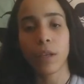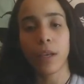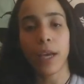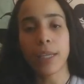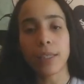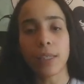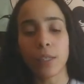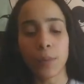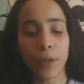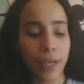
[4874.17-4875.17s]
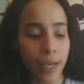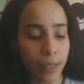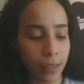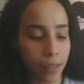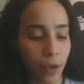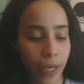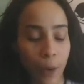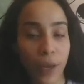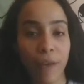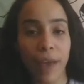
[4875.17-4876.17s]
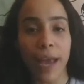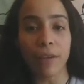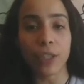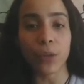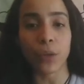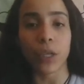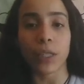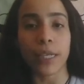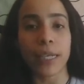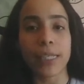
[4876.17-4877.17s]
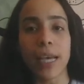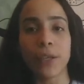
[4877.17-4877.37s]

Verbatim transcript: Ancestor spirit guides. Okay, we have energy work. Like I said, you